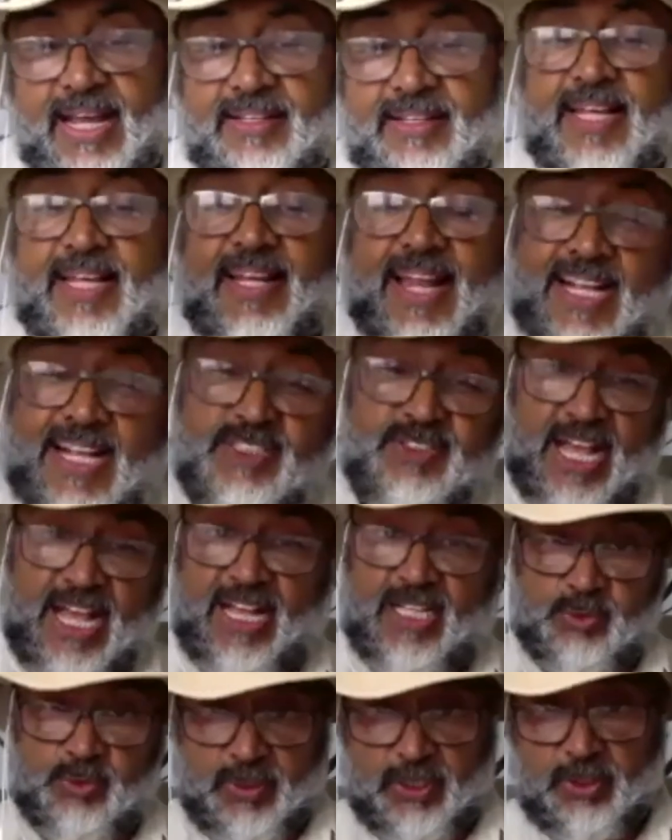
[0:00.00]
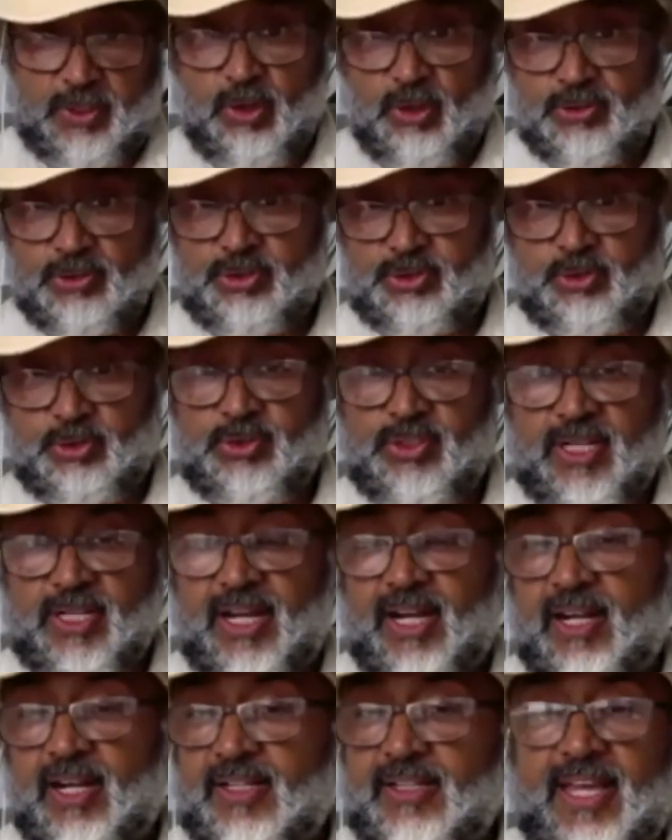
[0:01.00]
then as we go through
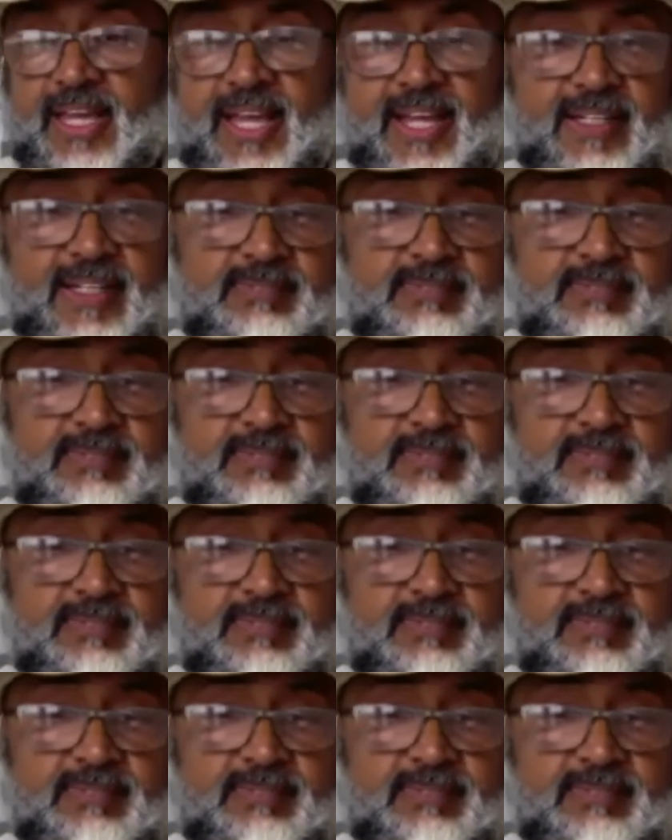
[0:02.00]
there, again,